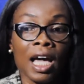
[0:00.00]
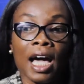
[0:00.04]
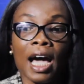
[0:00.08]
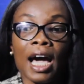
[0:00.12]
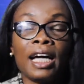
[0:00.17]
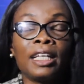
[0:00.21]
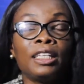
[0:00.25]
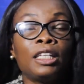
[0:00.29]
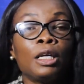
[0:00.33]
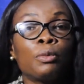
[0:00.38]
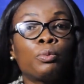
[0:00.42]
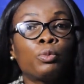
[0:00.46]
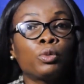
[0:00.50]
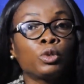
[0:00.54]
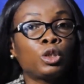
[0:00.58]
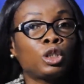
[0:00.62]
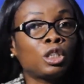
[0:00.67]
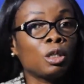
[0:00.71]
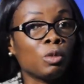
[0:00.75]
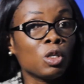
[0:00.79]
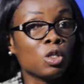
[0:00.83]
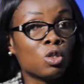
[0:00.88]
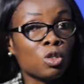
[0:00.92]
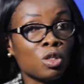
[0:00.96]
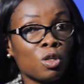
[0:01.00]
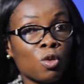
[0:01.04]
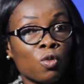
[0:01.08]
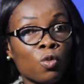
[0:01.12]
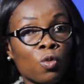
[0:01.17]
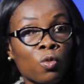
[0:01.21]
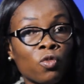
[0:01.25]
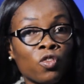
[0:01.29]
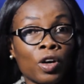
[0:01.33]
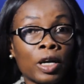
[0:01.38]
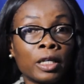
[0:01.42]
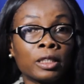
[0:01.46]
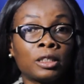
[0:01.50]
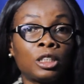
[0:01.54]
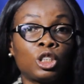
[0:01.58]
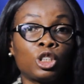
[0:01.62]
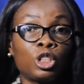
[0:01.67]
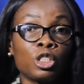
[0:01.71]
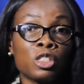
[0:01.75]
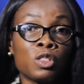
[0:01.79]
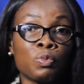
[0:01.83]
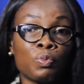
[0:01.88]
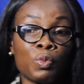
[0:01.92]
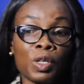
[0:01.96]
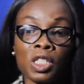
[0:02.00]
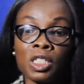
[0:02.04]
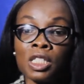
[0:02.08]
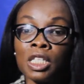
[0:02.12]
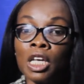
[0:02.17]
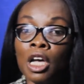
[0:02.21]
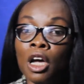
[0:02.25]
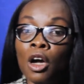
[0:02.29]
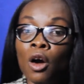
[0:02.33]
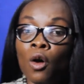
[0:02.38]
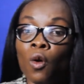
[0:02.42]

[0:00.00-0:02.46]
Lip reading: And they push them into the factory space.